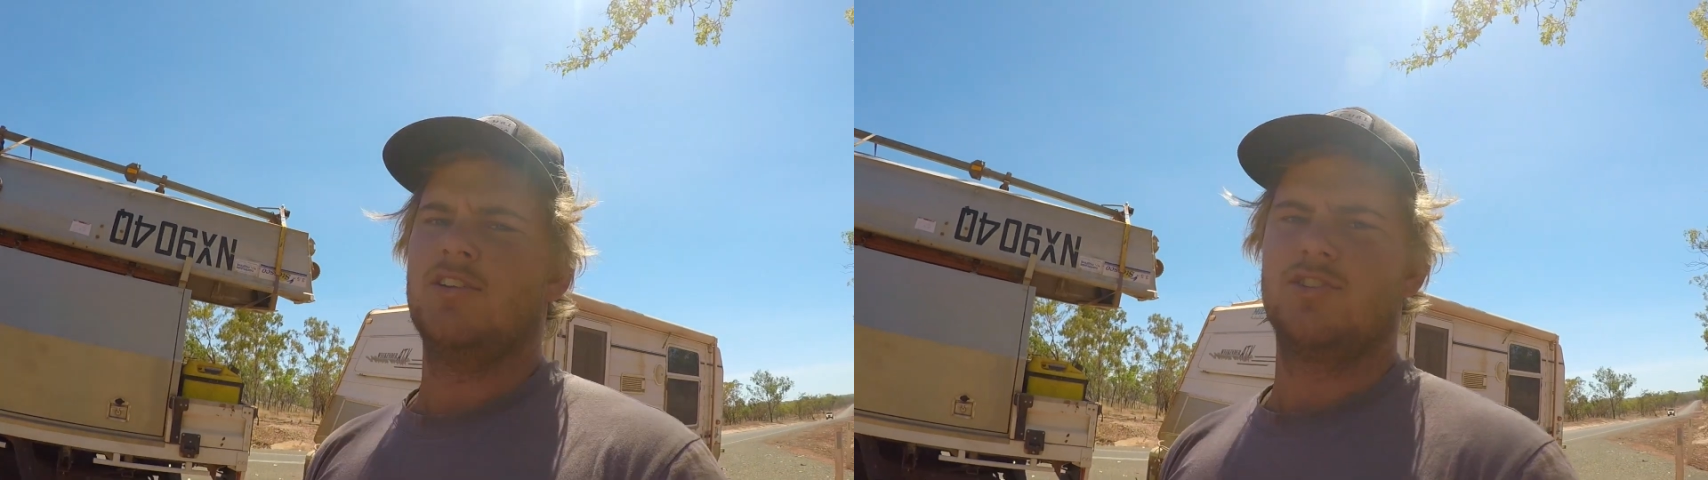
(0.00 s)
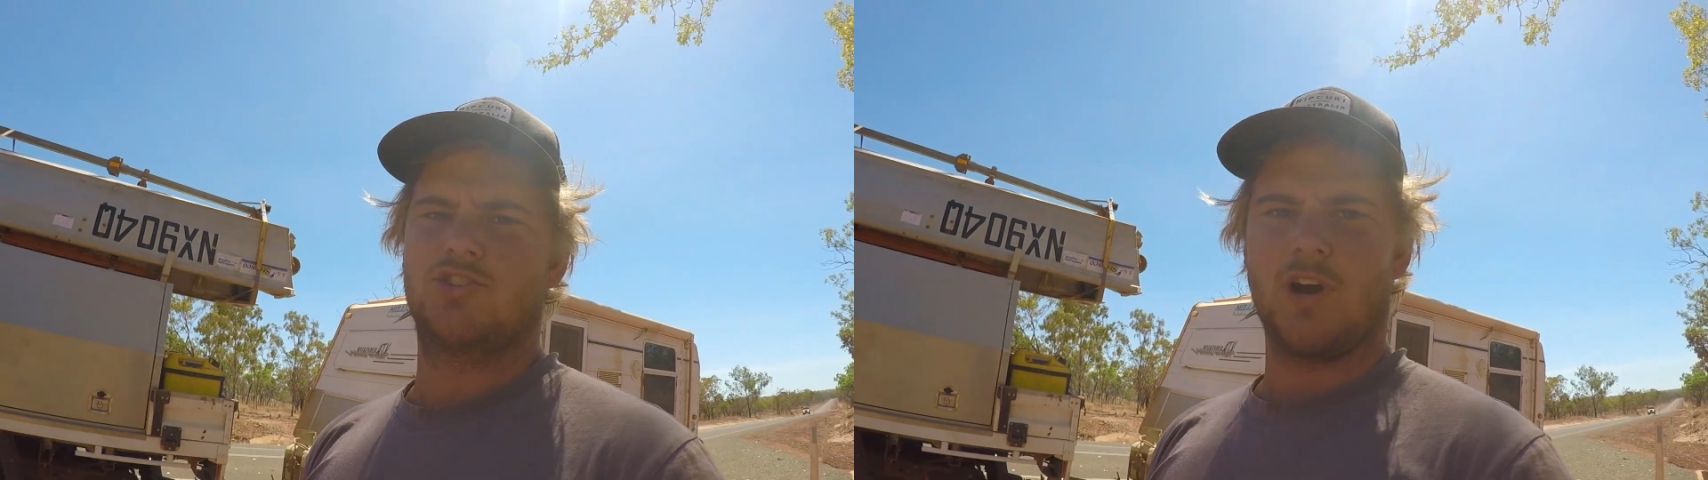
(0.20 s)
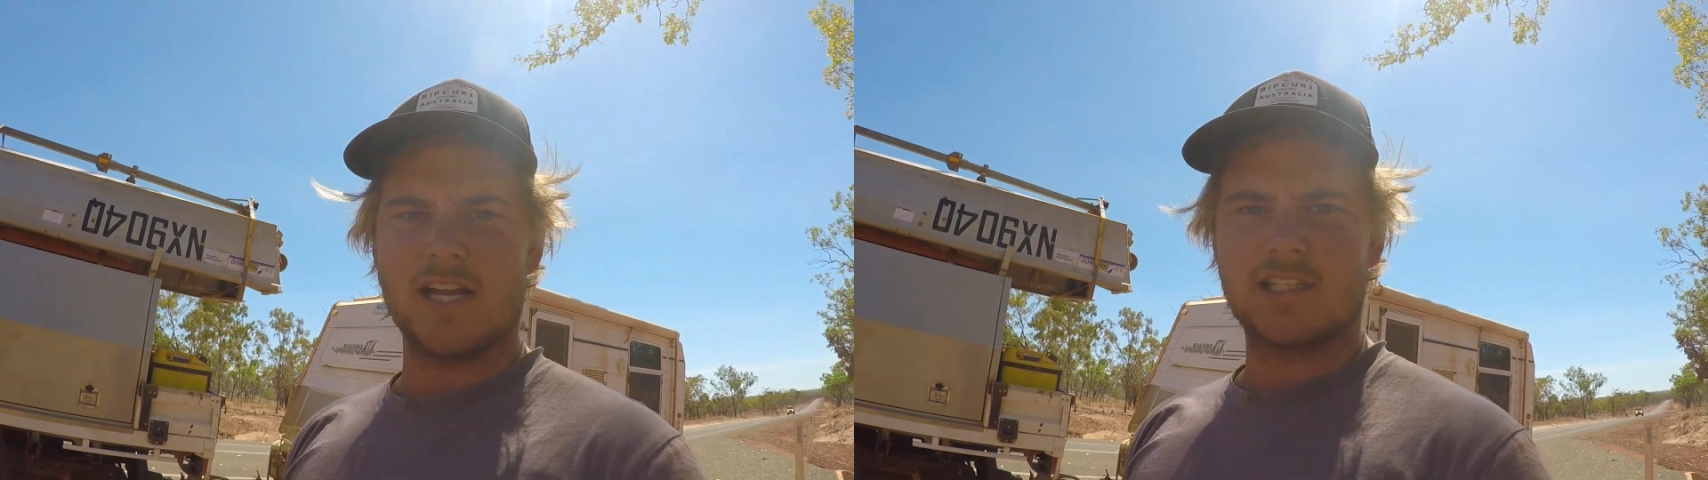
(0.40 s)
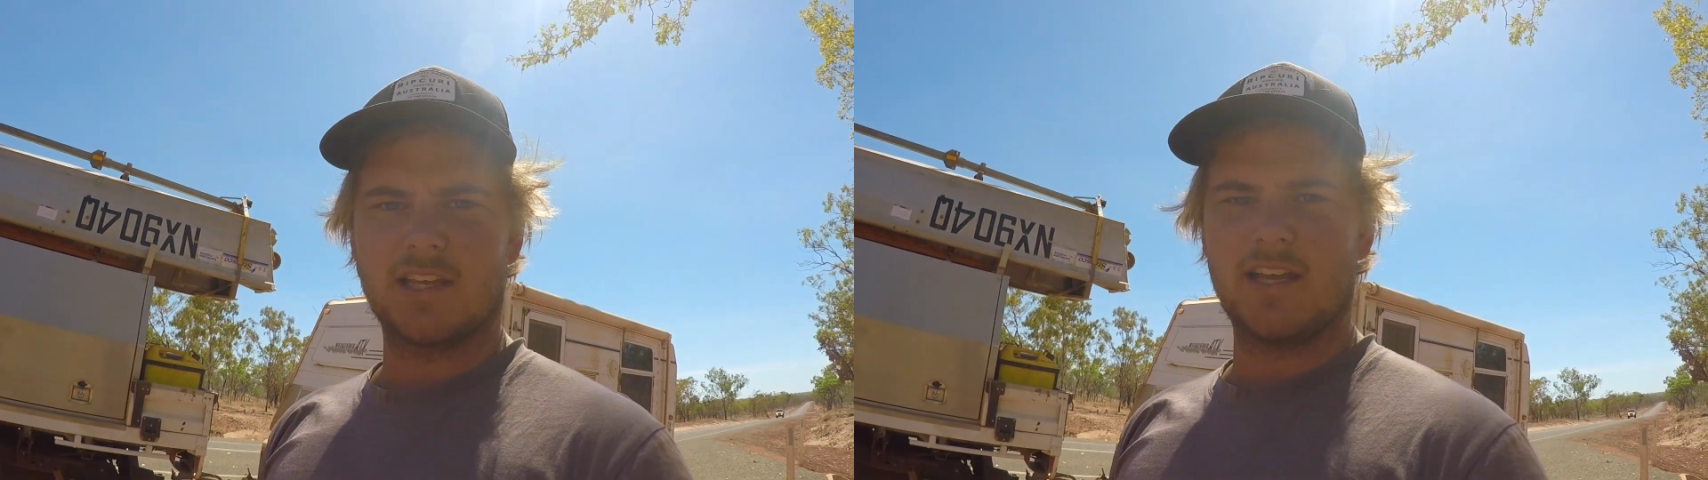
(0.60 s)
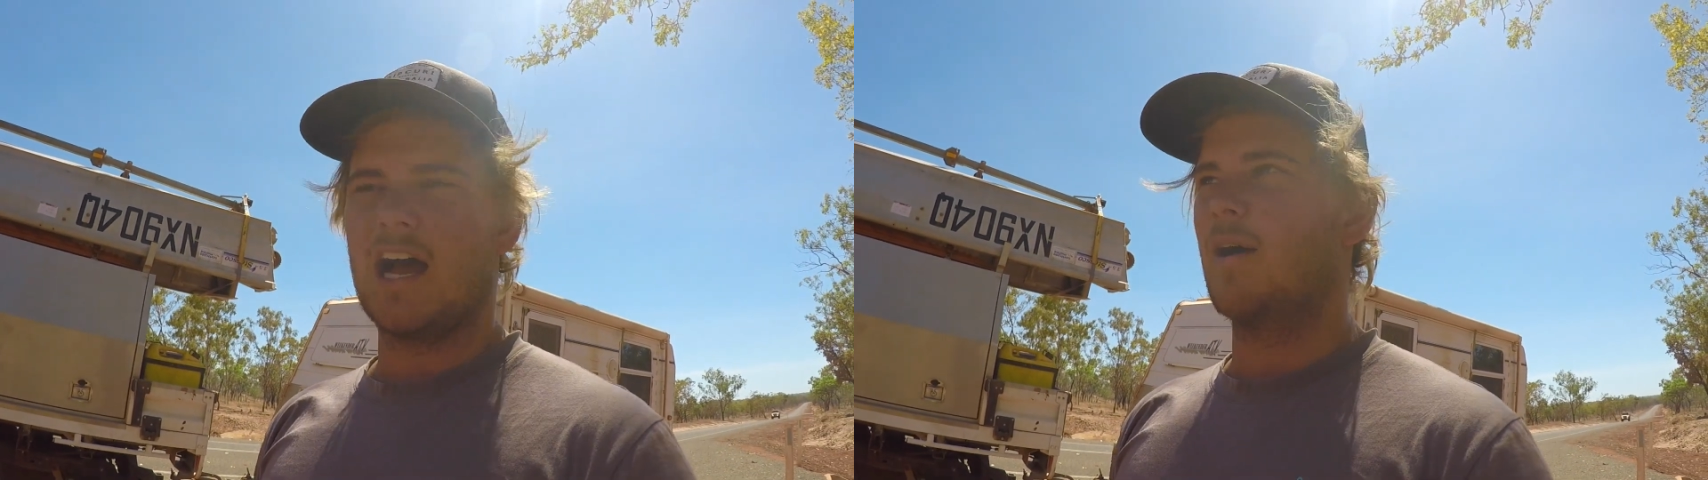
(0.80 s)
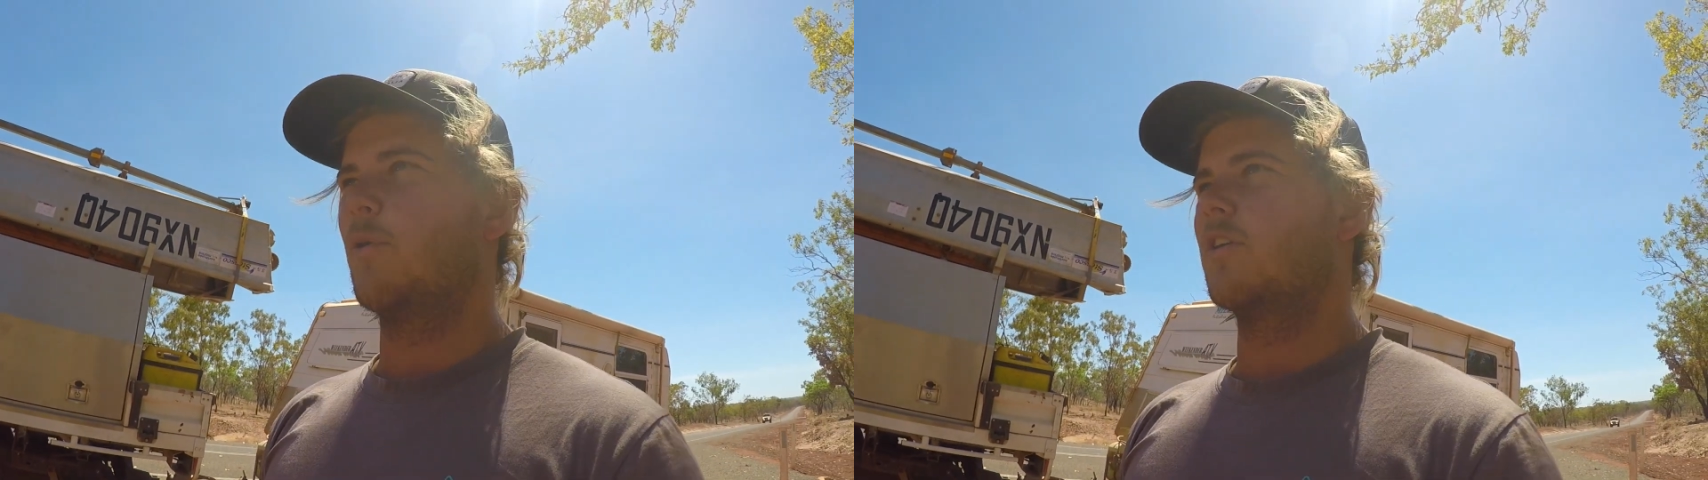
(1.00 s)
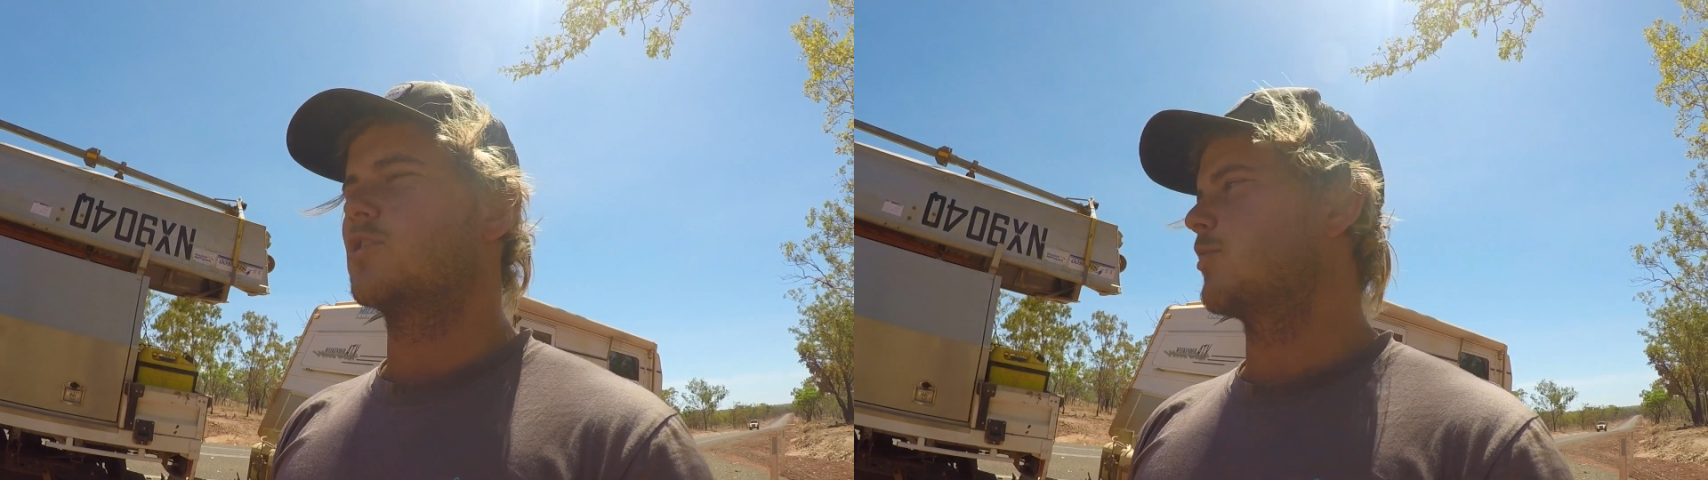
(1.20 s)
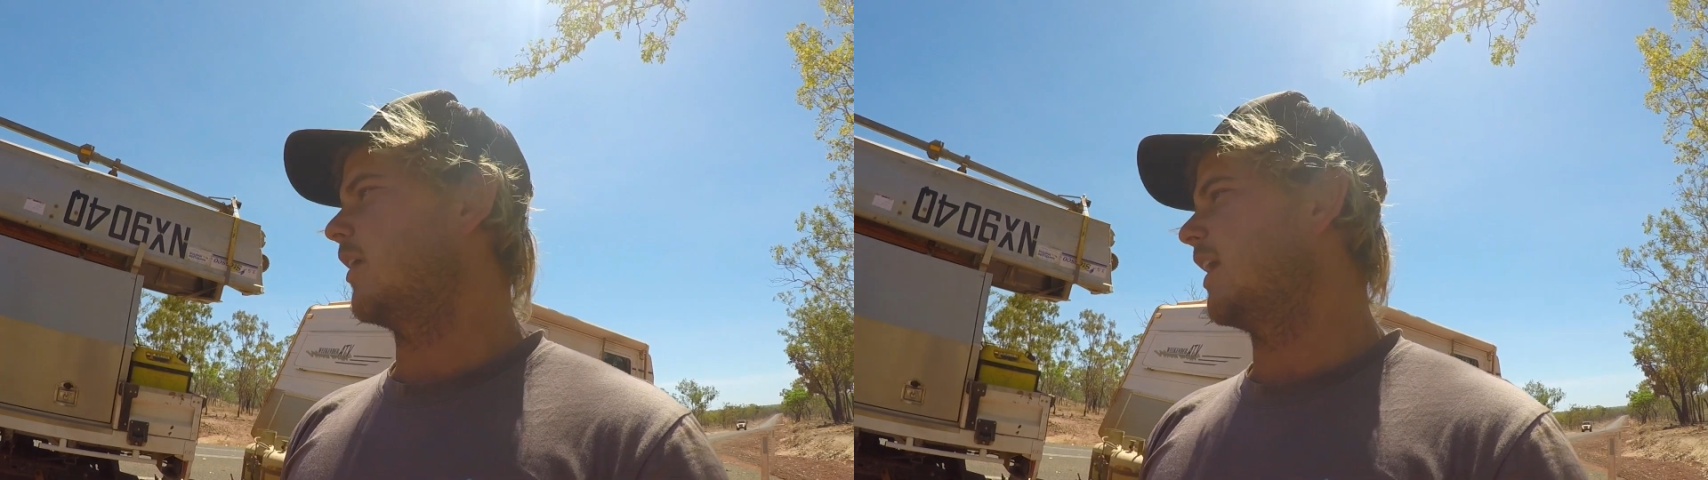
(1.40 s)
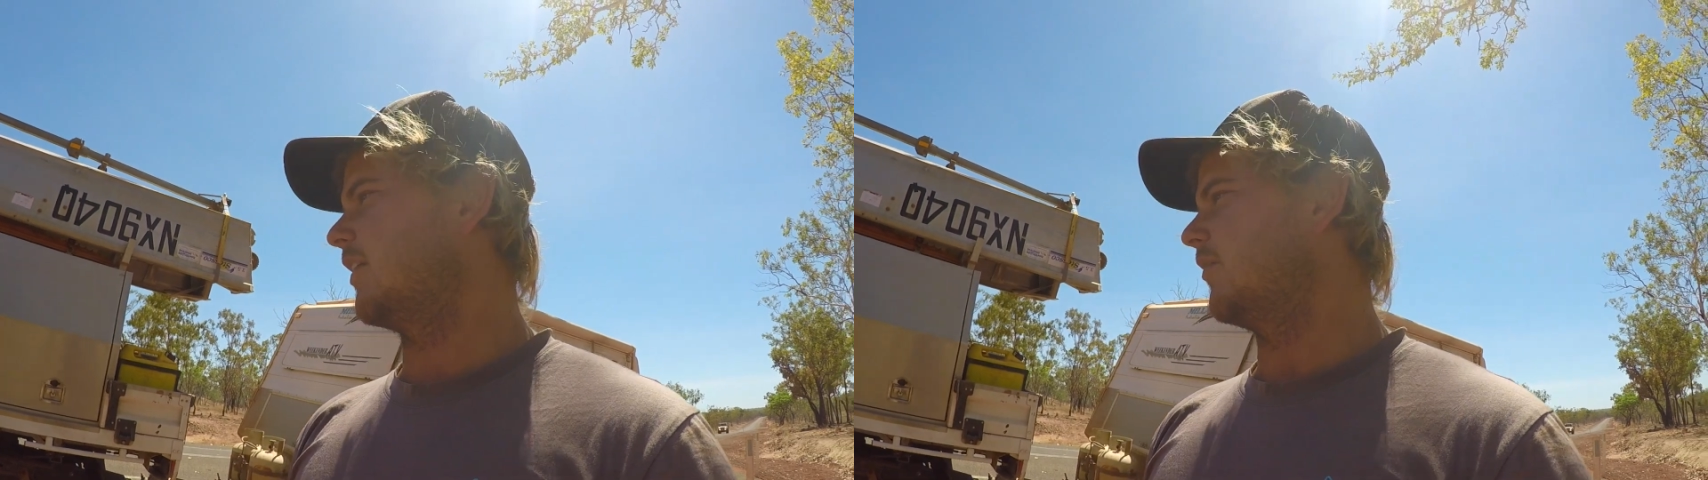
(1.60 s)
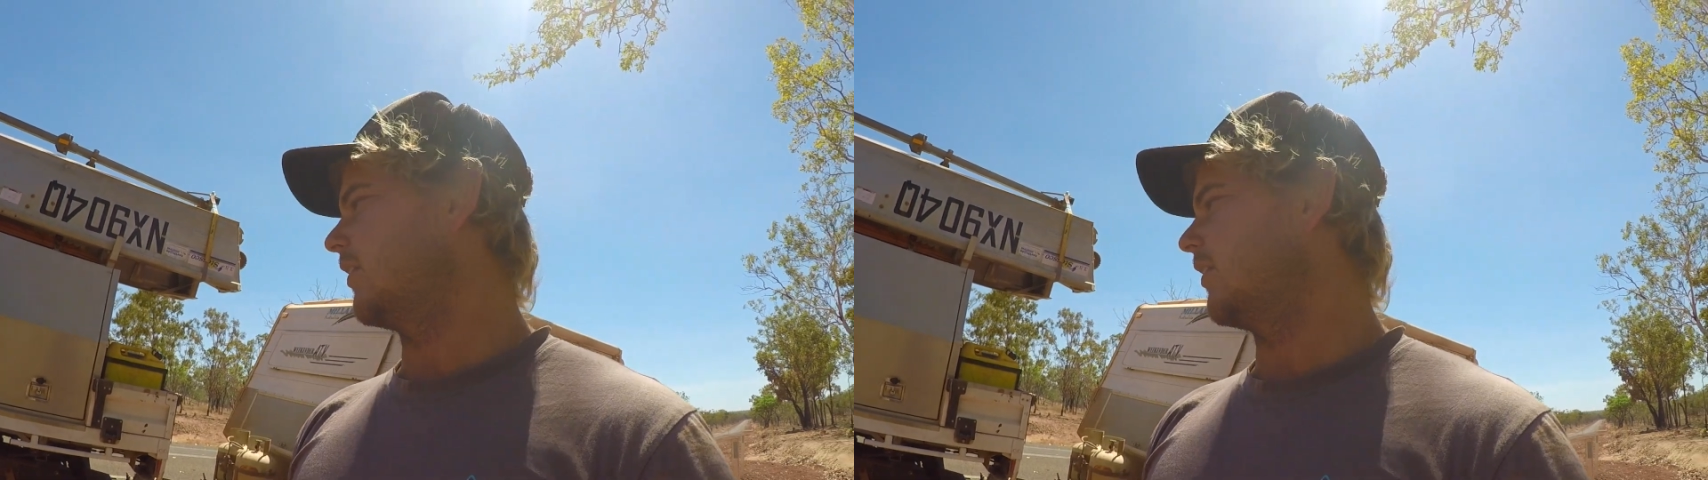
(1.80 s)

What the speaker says: straight to the car wash. We're going to give the